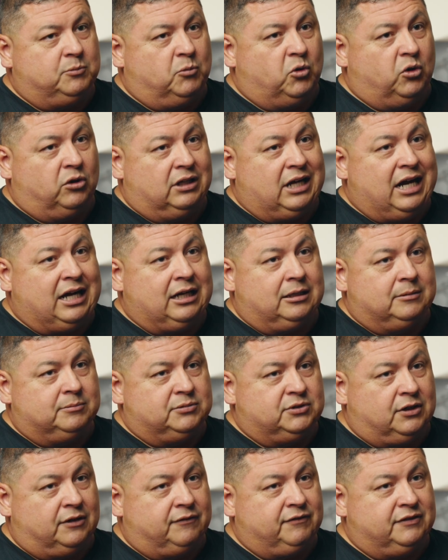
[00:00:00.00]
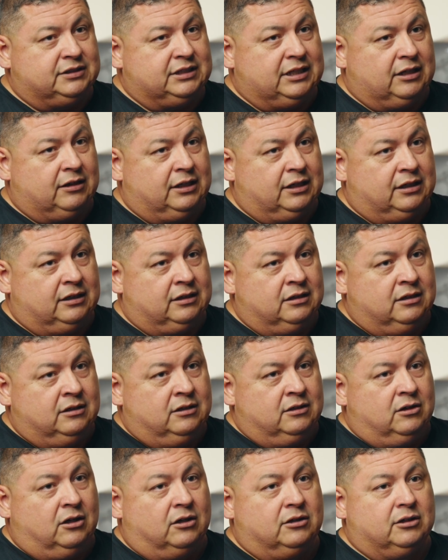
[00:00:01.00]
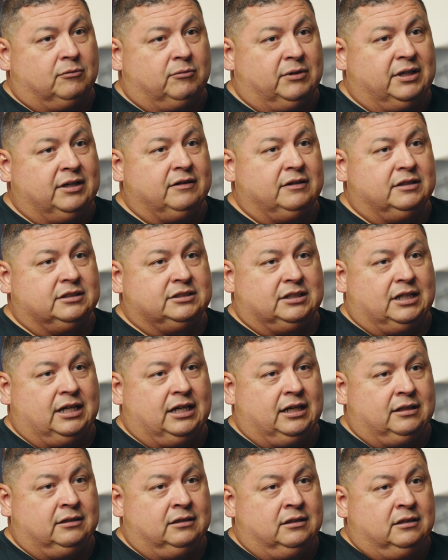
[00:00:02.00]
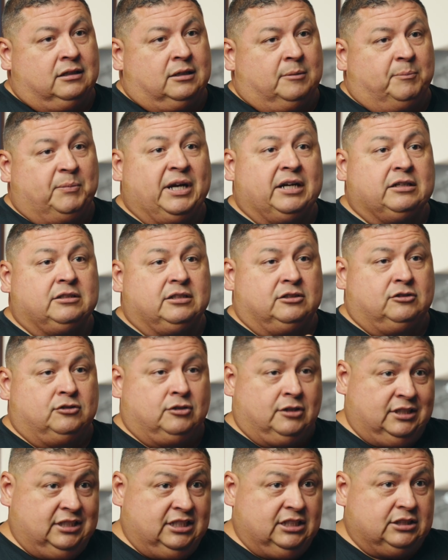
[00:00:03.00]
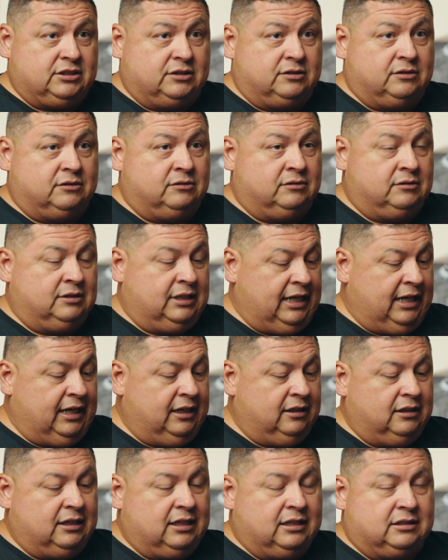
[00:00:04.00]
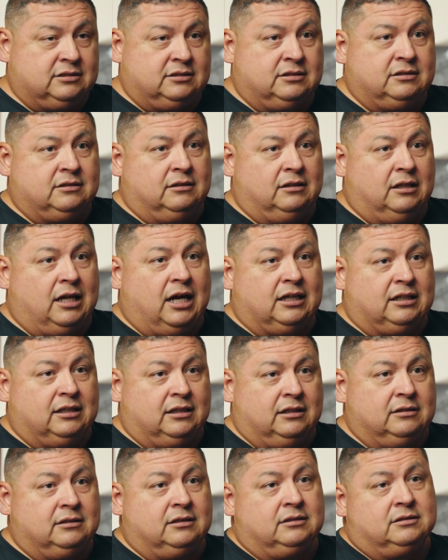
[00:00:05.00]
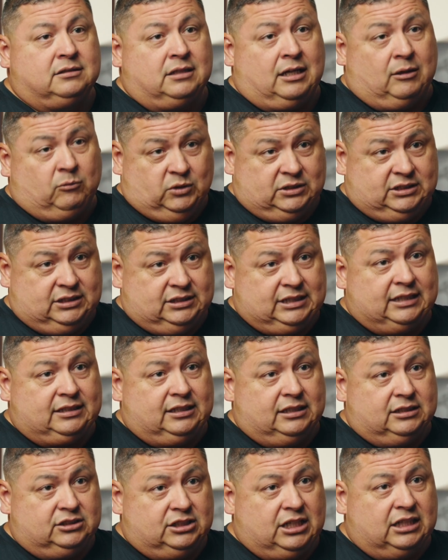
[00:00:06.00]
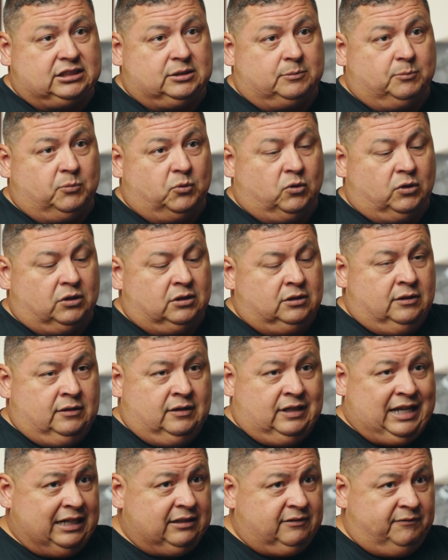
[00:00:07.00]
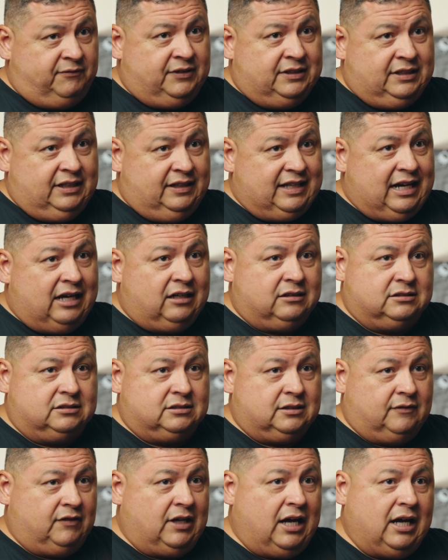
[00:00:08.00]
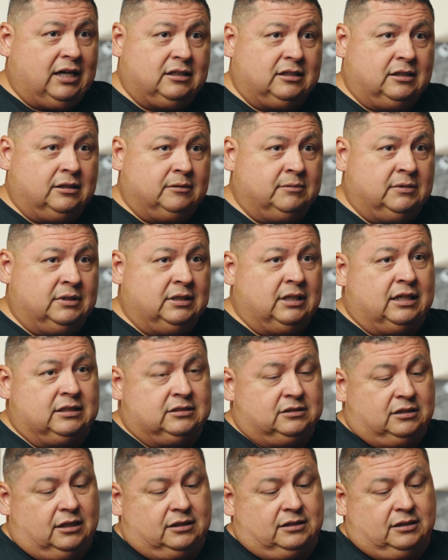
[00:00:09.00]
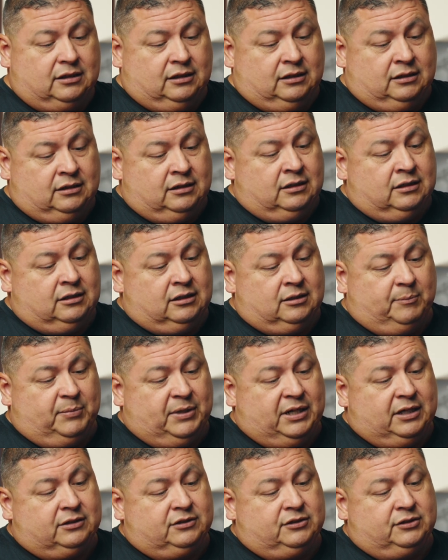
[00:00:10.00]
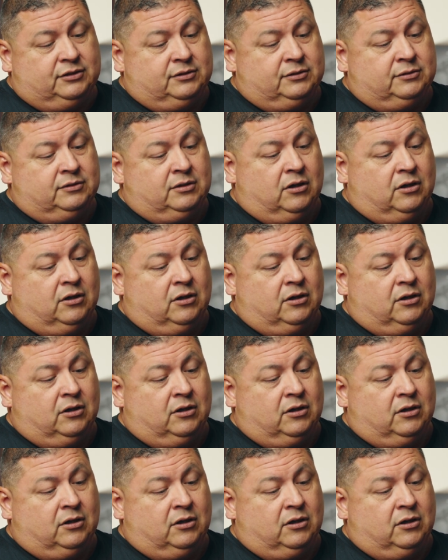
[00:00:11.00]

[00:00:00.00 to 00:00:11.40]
more lockup surface area on the rear of the slide compared to traditional ALS locking which is at the ejection port. That 50 thousandths of lockup has nothing compared to